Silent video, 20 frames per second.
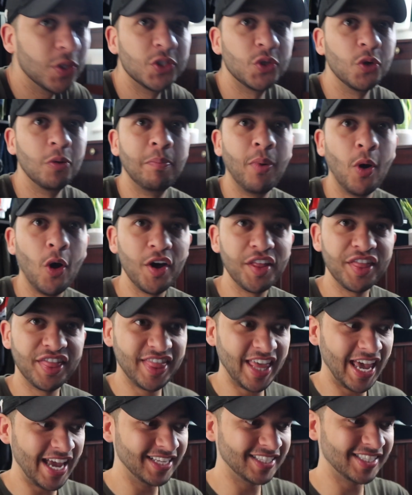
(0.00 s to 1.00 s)
So bought
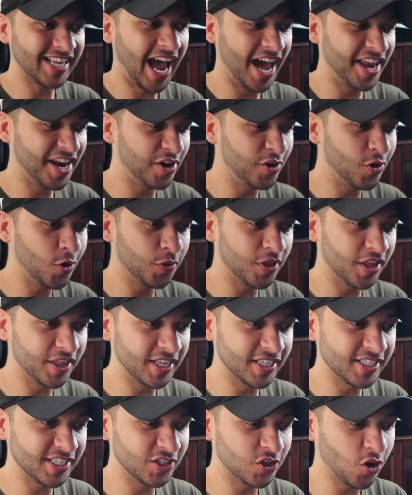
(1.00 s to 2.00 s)
this, and I know that
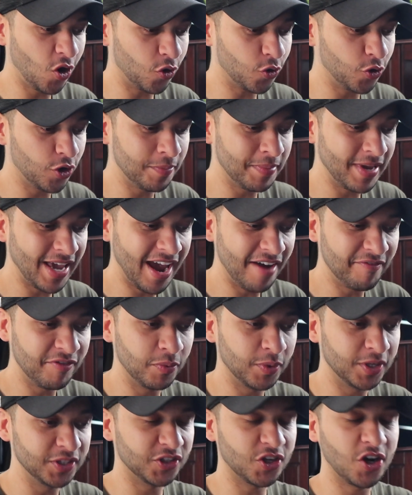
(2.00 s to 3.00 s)
this is not going to be
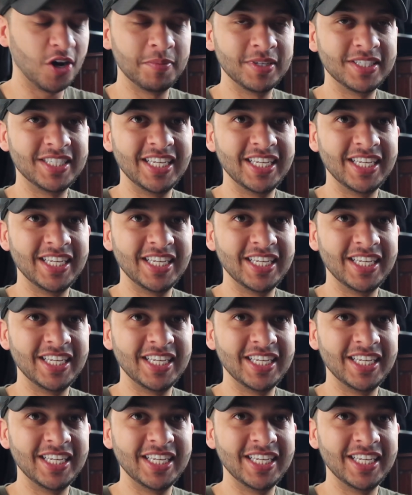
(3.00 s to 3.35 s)
everyone's cup of